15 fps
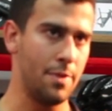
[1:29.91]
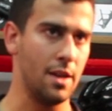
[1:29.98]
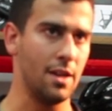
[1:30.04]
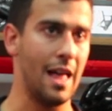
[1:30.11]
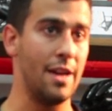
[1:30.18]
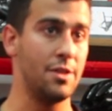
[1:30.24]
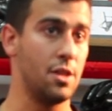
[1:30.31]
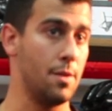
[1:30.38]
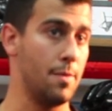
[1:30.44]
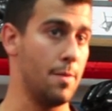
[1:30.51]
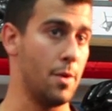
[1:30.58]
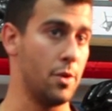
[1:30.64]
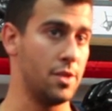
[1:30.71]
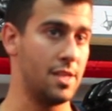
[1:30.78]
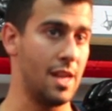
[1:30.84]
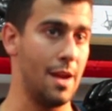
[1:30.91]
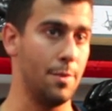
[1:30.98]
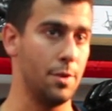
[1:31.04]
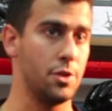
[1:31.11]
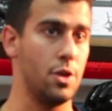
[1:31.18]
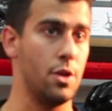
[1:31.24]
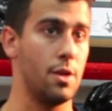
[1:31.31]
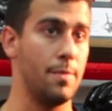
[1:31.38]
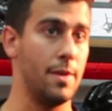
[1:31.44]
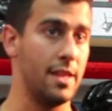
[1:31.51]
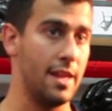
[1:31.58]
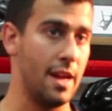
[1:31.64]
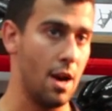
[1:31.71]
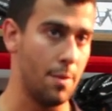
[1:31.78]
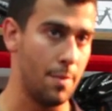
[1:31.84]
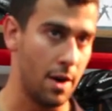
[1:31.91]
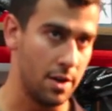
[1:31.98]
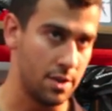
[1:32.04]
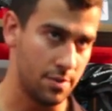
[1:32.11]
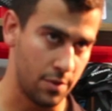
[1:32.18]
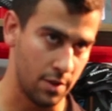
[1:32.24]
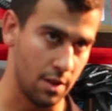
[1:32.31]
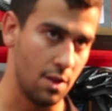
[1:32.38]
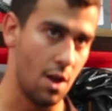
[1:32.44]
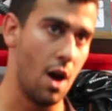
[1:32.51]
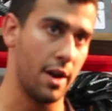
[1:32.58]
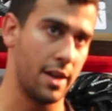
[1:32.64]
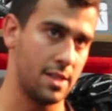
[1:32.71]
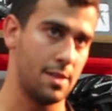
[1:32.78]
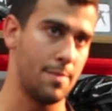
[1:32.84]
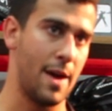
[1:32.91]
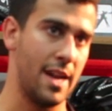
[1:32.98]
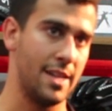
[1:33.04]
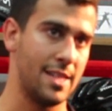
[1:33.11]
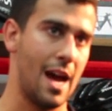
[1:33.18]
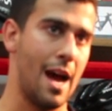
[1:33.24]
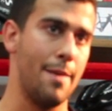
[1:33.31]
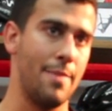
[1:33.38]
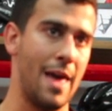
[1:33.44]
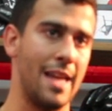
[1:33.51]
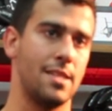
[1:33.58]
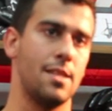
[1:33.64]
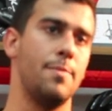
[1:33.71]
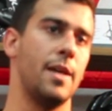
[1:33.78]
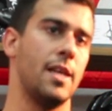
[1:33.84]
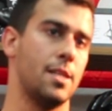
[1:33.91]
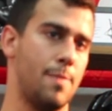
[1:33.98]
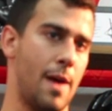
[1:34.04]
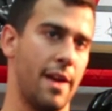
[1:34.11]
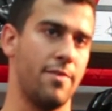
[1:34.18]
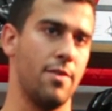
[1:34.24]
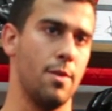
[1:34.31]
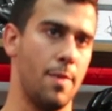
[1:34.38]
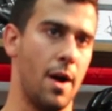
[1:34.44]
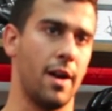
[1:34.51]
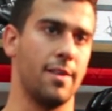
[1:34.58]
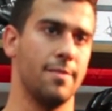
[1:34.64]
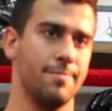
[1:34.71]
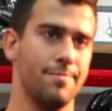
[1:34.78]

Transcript: that allows you to be most stable so you can be in the aero bars for the longest amount of time. That's the biggest bang for your buck.